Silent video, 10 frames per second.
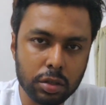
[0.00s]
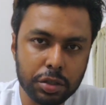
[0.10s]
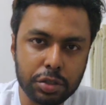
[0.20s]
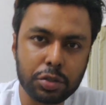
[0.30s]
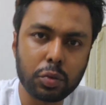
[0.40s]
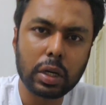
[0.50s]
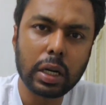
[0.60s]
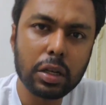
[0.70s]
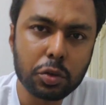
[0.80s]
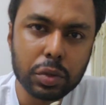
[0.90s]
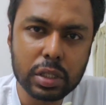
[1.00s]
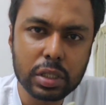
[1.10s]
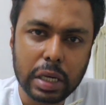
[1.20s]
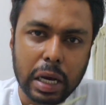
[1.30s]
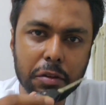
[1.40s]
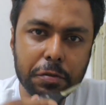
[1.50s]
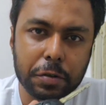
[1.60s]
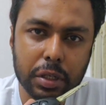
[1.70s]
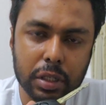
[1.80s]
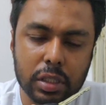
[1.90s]
So what I'll do is, I'll
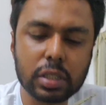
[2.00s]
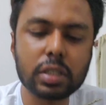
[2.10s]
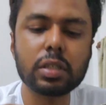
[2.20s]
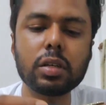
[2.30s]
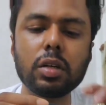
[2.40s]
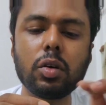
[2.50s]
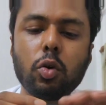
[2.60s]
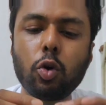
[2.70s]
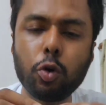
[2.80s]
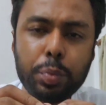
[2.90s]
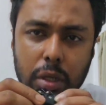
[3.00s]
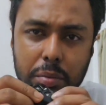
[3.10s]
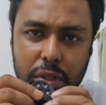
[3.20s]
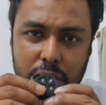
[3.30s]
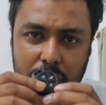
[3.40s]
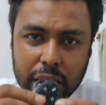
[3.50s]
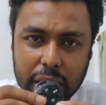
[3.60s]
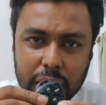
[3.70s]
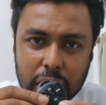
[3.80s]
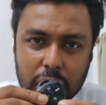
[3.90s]
first open up this
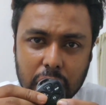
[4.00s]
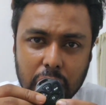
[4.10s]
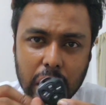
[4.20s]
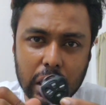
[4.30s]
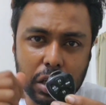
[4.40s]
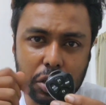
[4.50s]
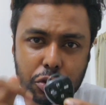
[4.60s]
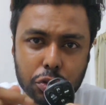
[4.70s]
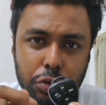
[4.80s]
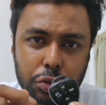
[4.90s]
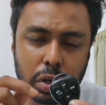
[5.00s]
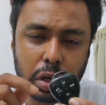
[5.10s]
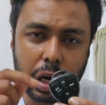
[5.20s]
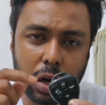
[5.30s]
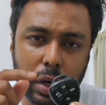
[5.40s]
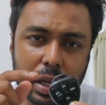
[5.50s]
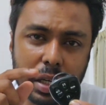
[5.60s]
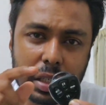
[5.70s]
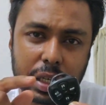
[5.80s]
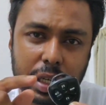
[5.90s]
key and I'll show you how I
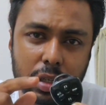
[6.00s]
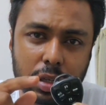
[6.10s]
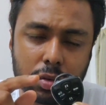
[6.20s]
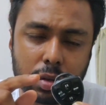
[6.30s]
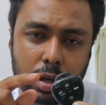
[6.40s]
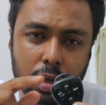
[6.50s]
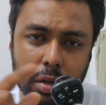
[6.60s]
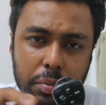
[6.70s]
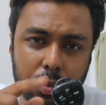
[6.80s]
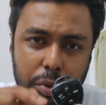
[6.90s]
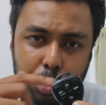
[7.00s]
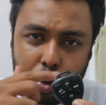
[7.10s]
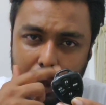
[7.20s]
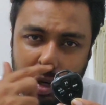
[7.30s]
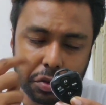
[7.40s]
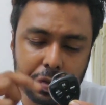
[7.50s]
can take the uh, remote out of